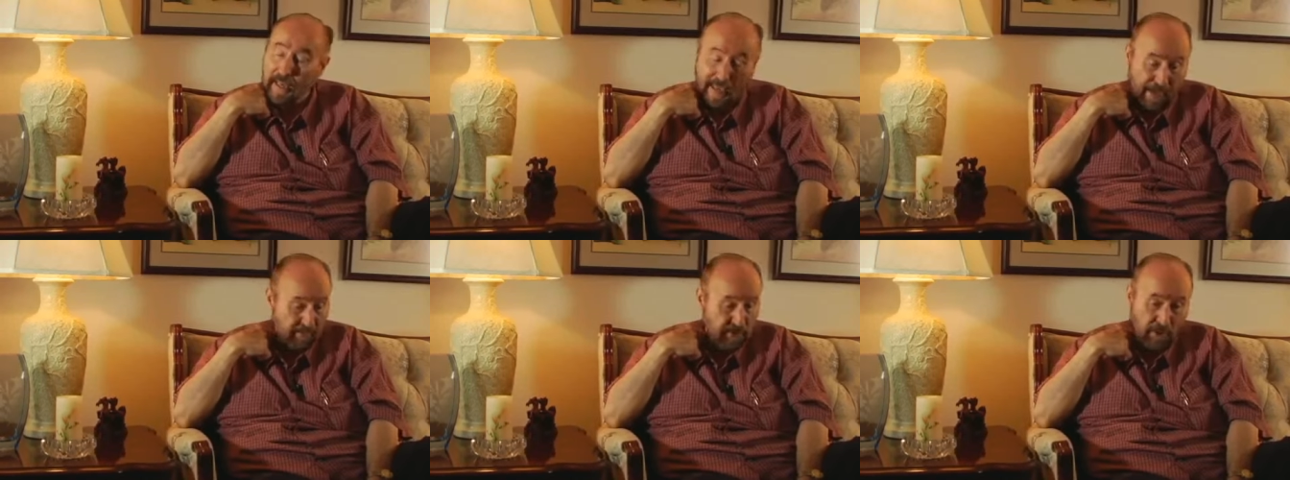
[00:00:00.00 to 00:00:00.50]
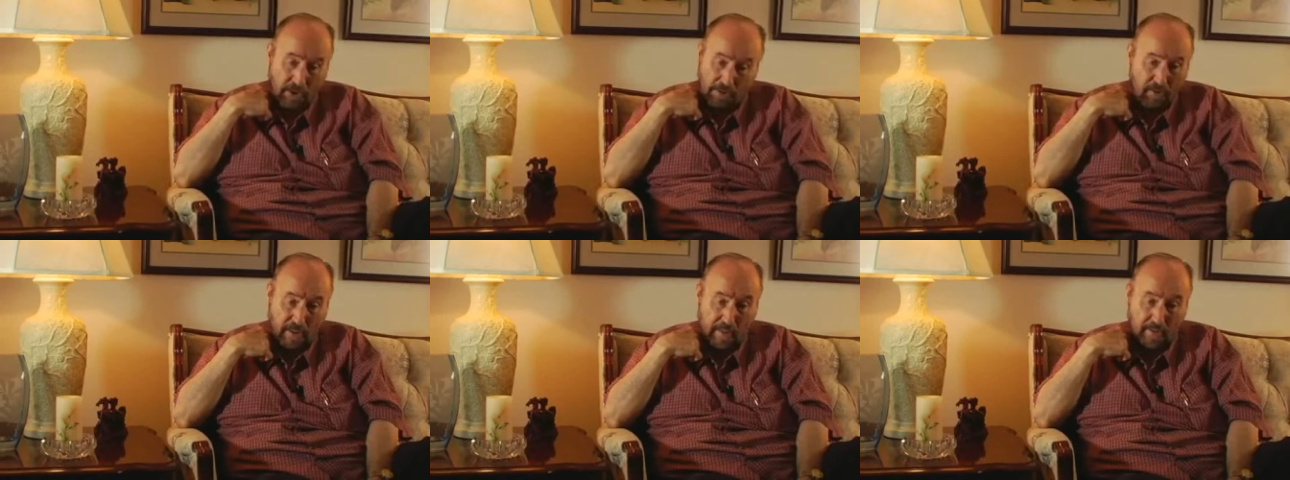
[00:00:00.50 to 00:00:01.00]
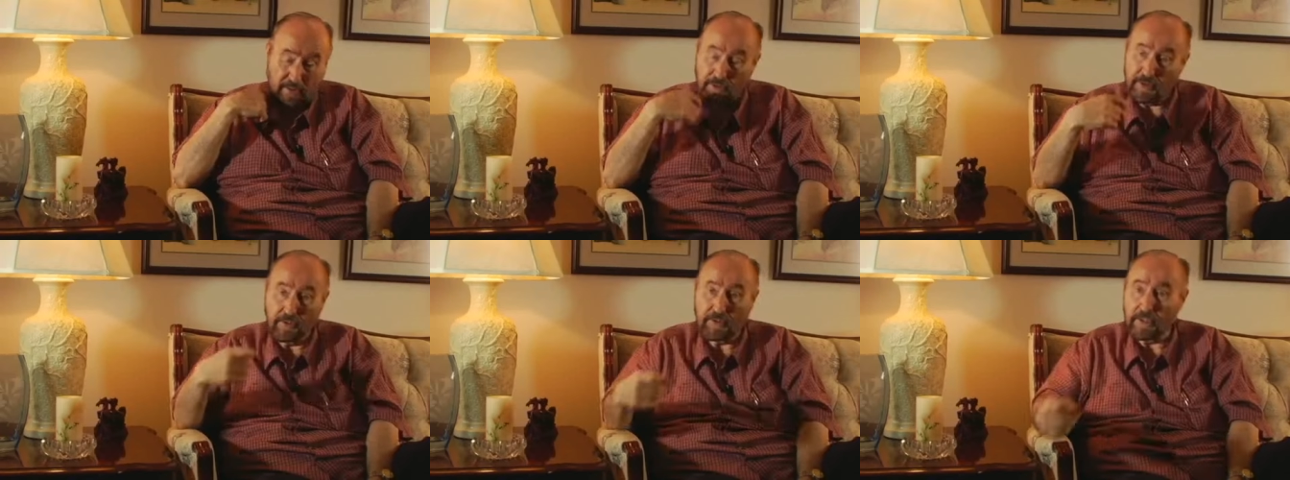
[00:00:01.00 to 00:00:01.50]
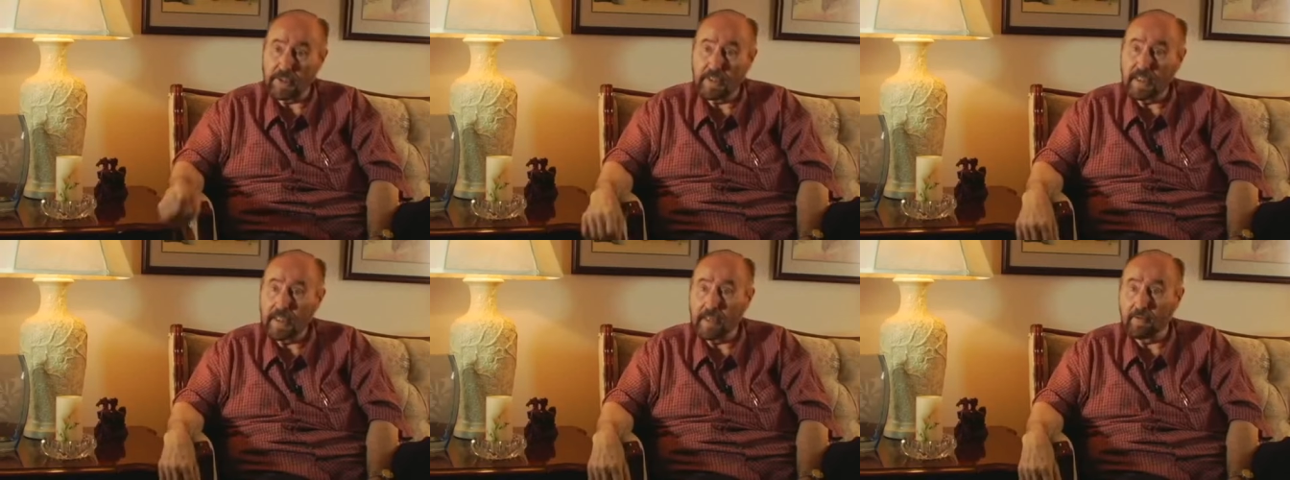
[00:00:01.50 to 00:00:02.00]
Absolutely, there is no such
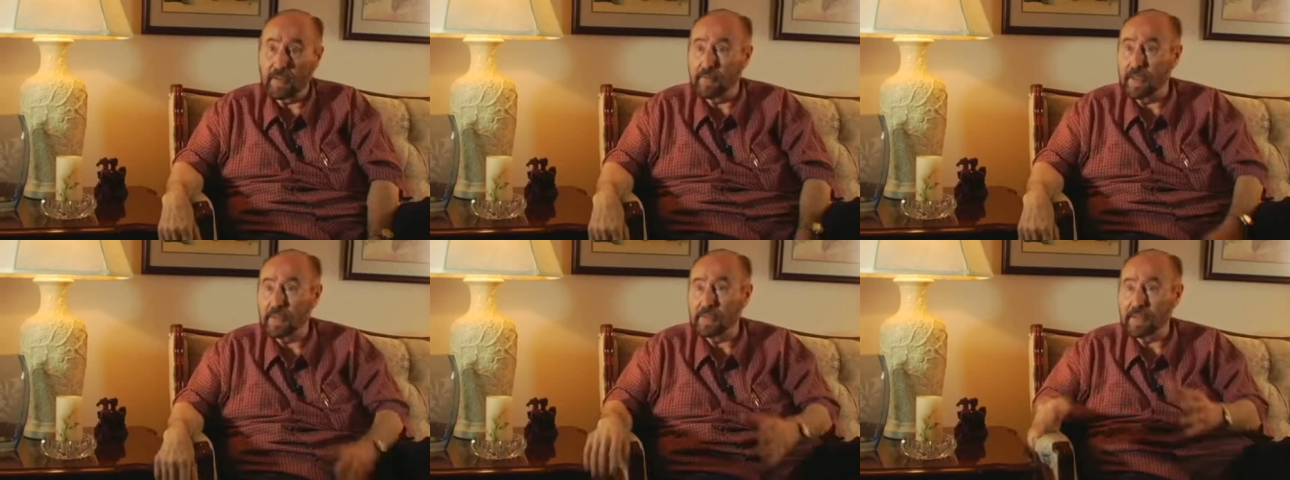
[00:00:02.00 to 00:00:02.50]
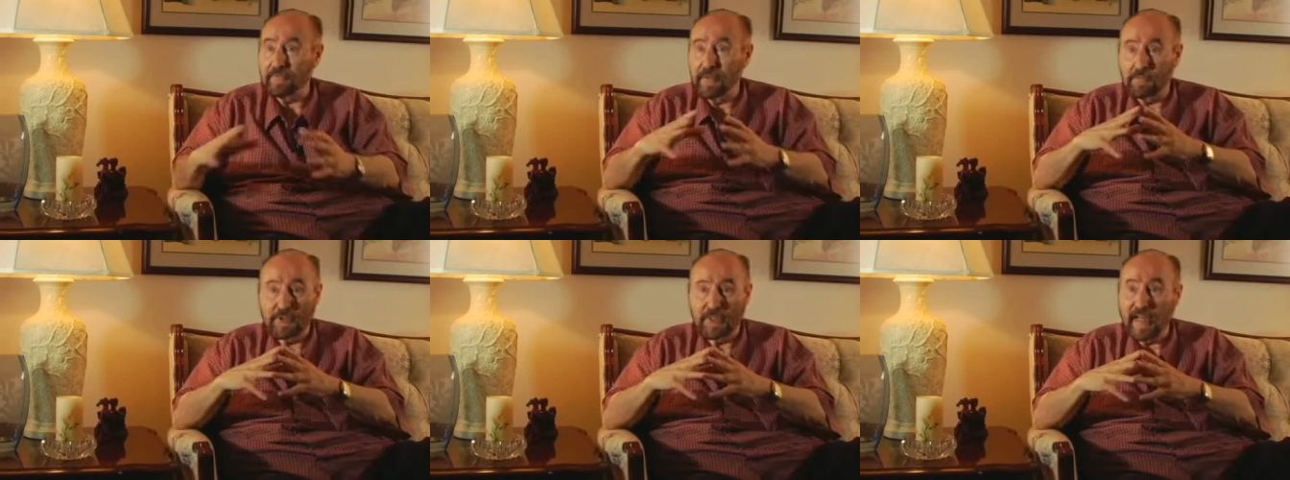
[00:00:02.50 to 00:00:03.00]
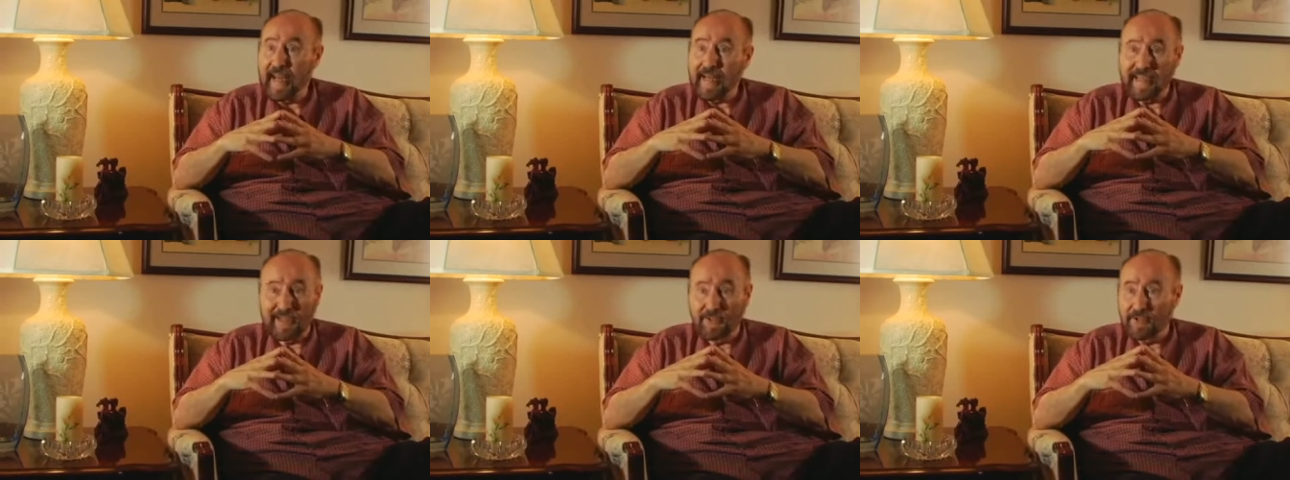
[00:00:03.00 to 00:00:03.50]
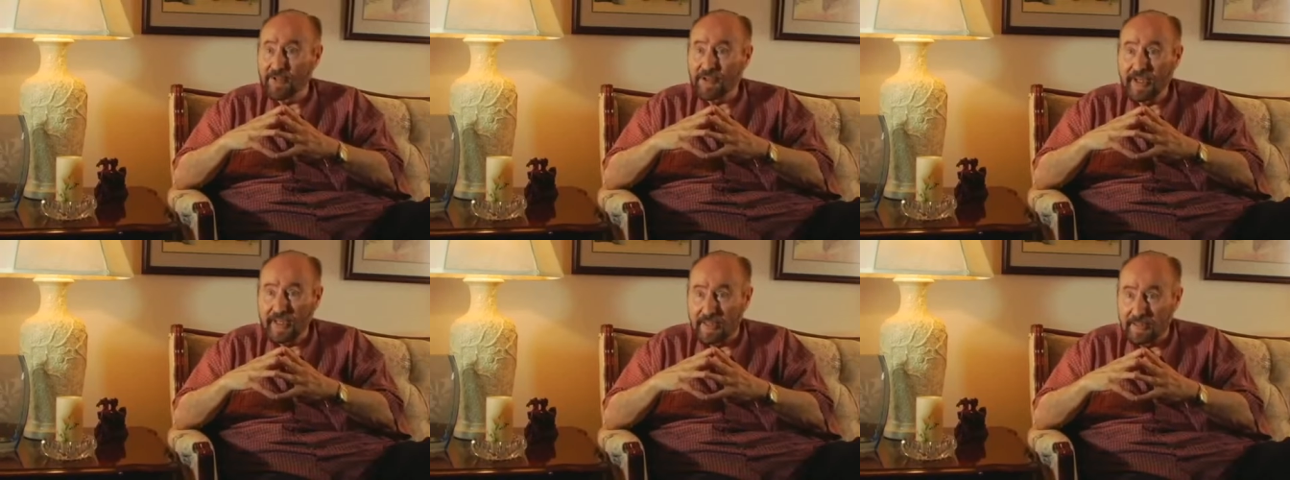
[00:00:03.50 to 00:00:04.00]
thing that way, because if it were static, it couldn't
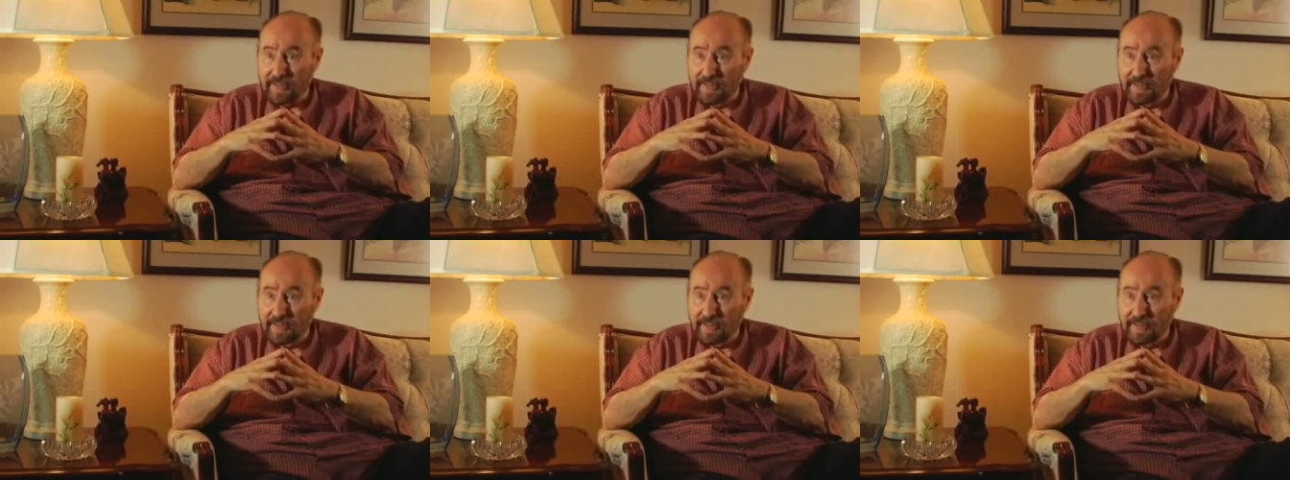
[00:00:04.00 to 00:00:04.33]
change.